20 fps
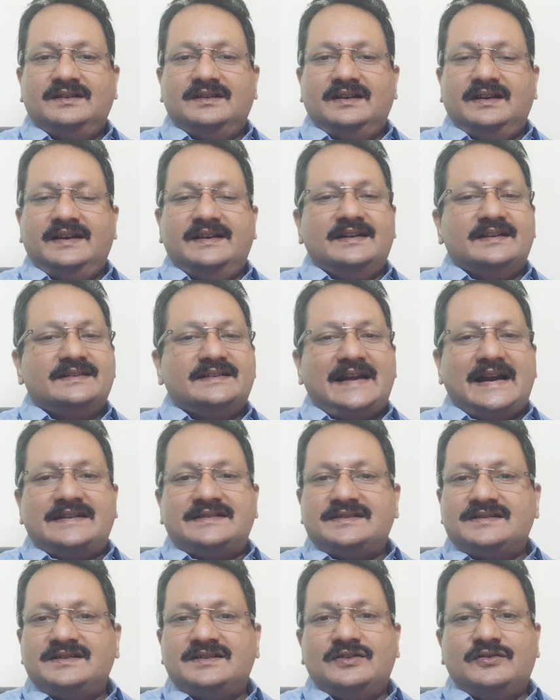In a
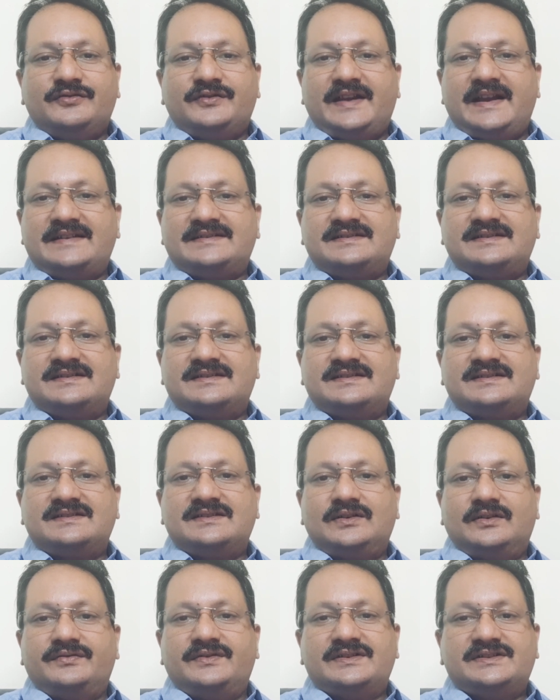catenary of
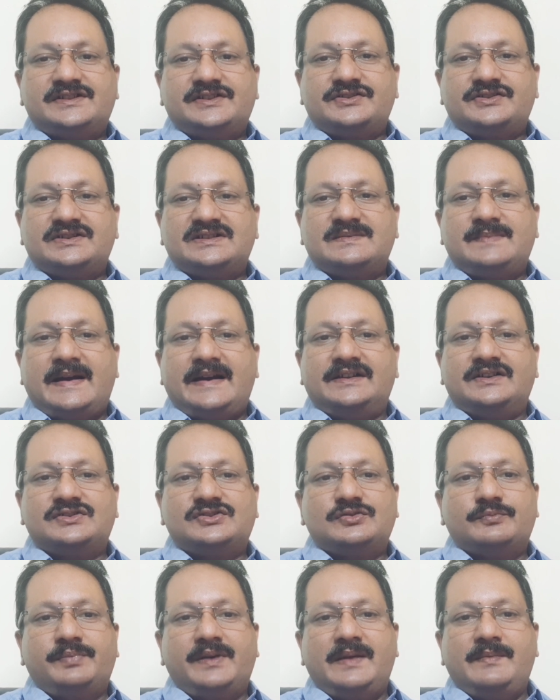cases of decisions by the
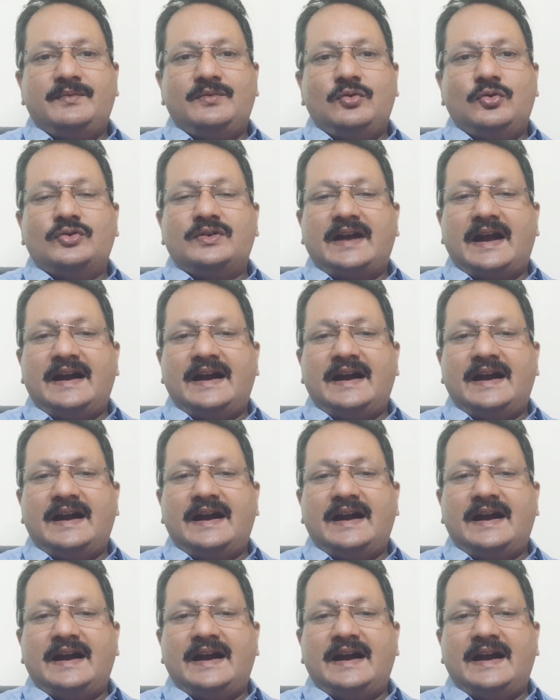Supreme Court